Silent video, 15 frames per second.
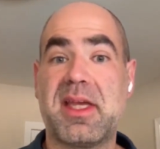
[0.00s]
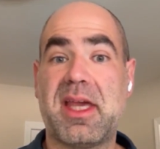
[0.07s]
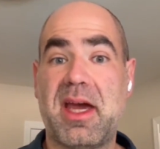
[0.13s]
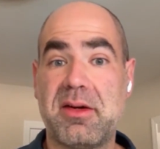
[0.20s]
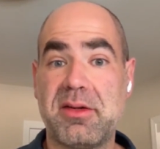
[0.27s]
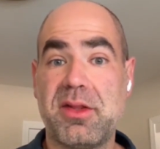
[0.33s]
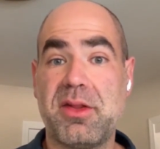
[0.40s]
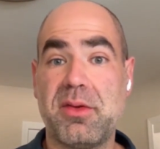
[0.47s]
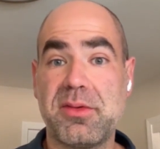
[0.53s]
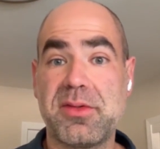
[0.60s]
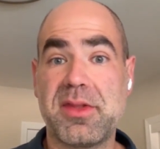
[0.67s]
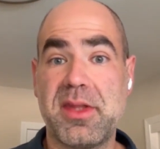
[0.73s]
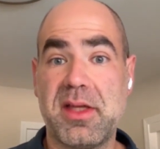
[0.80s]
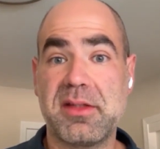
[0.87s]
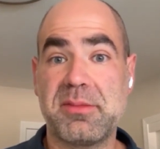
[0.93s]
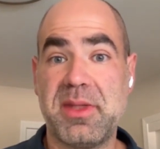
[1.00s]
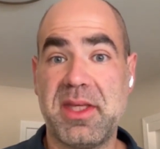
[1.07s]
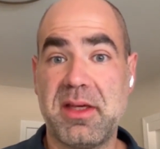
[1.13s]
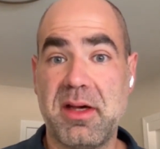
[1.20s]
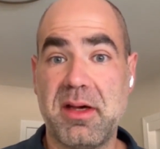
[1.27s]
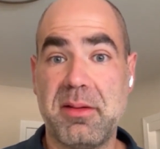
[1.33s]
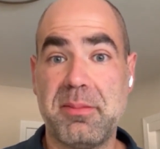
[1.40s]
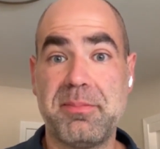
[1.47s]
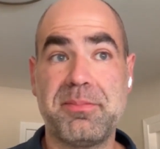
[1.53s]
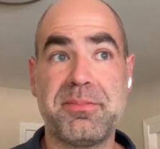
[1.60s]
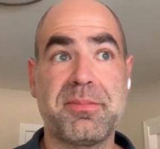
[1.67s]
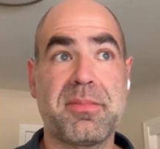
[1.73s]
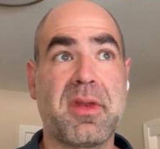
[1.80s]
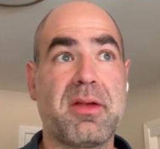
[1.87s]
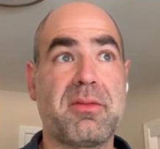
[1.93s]
Like how do those things become
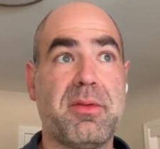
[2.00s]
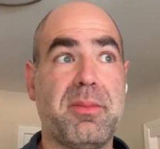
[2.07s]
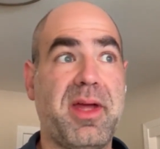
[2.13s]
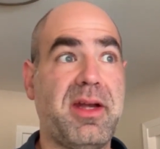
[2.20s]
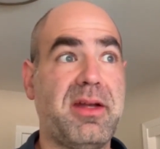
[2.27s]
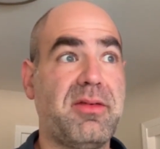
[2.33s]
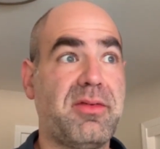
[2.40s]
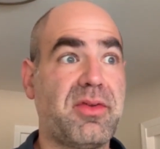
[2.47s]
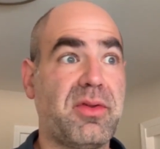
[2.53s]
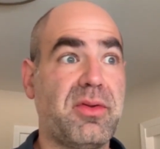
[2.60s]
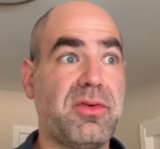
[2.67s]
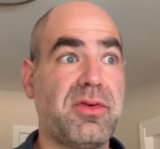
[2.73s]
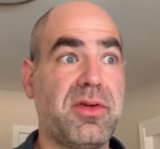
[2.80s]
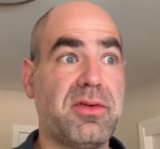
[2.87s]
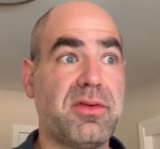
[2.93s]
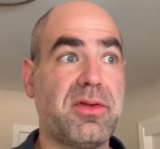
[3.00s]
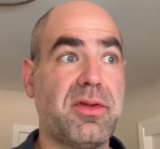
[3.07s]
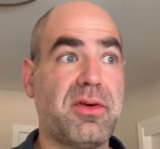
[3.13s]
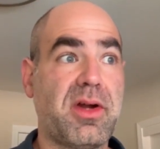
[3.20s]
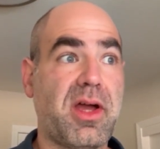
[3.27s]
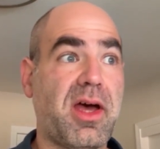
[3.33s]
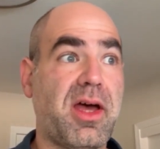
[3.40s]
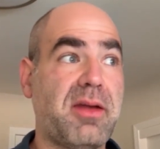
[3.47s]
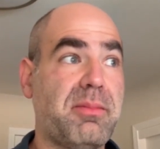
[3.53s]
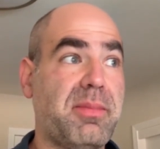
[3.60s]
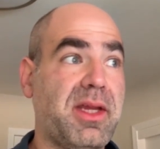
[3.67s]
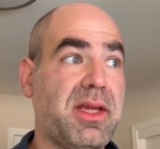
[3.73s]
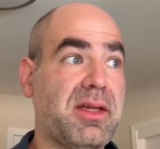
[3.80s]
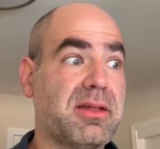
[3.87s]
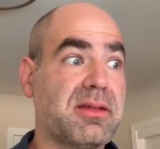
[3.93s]
repetitive solutions so they're not
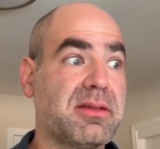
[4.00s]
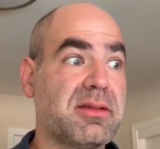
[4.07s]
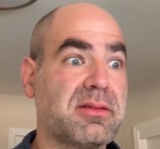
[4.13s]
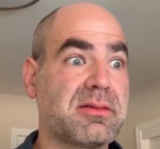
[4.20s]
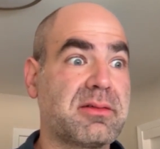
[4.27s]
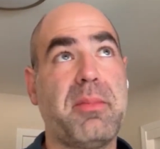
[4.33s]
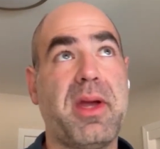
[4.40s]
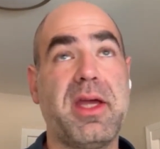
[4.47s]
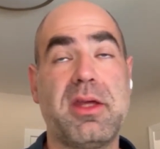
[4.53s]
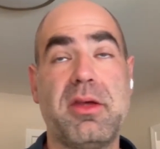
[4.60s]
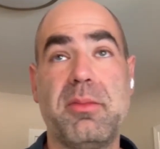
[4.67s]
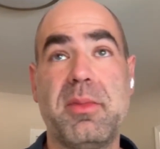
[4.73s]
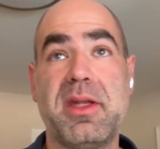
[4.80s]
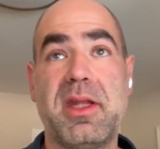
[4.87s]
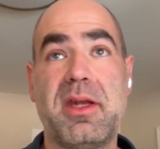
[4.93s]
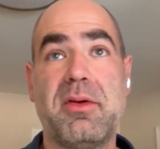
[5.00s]
being done by a human?